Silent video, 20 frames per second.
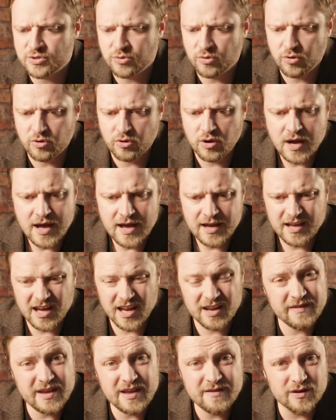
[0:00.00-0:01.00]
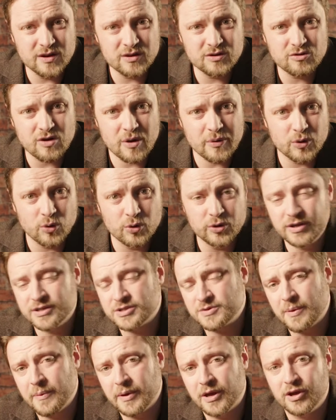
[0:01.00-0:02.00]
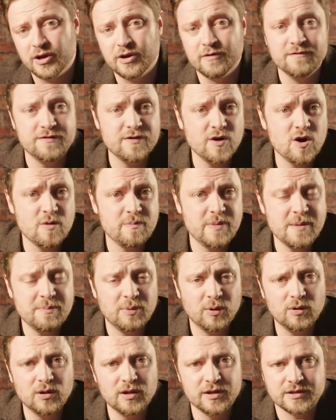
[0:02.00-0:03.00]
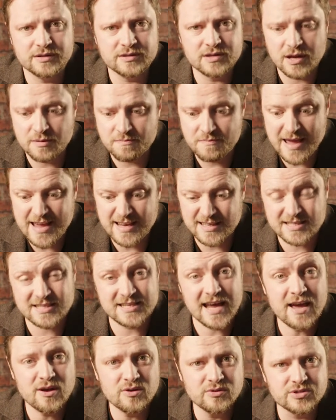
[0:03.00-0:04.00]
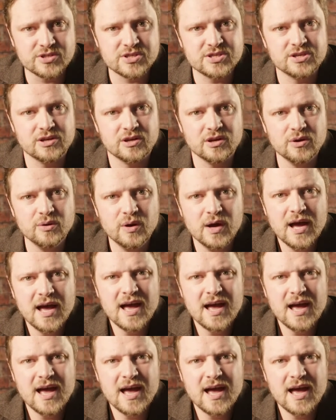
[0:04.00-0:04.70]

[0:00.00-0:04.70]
or kind of even grow an audience where we could convert people and make sales to,